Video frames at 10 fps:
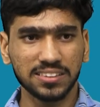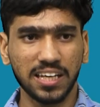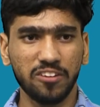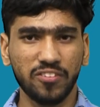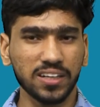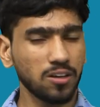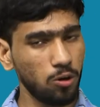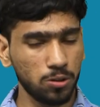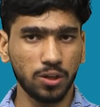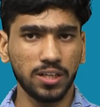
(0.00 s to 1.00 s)
I effect,
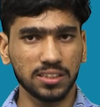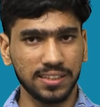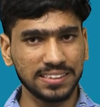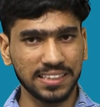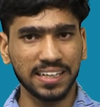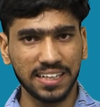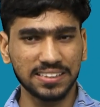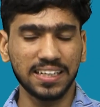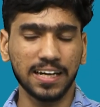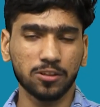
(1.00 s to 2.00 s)
although it increases
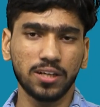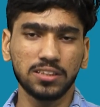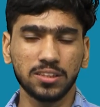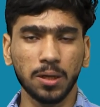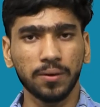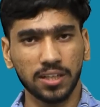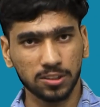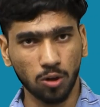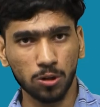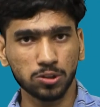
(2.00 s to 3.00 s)
the electron density, but it
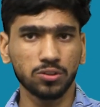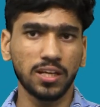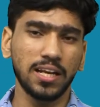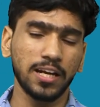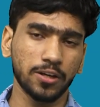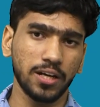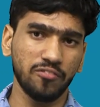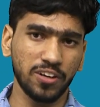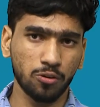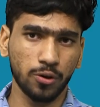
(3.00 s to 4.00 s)
also
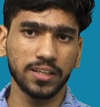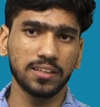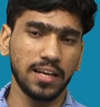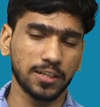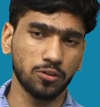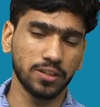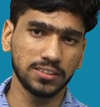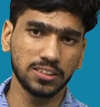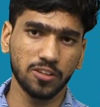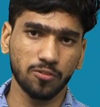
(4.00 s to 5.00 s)
withdrawing the electron
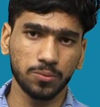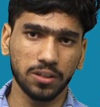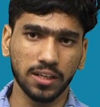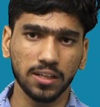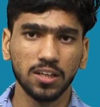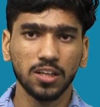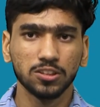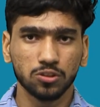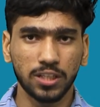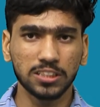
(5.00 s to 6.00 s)
density from the ring.
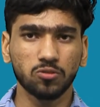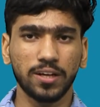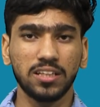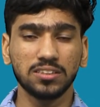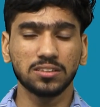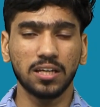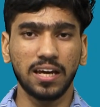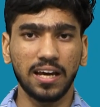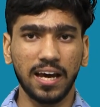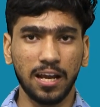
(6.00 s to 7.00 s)
So that is why these
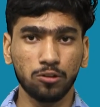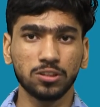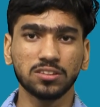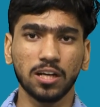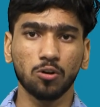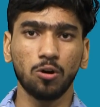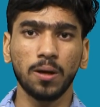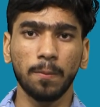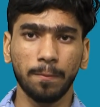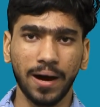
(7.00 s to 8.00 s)
halogens are called
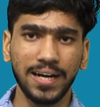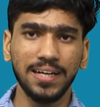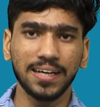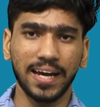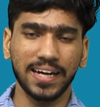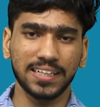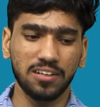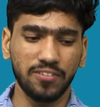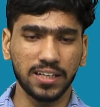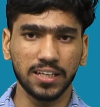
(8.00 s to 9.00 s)
mild
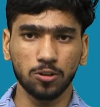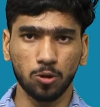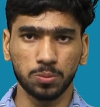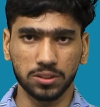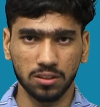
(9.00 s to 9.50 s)
activating groups,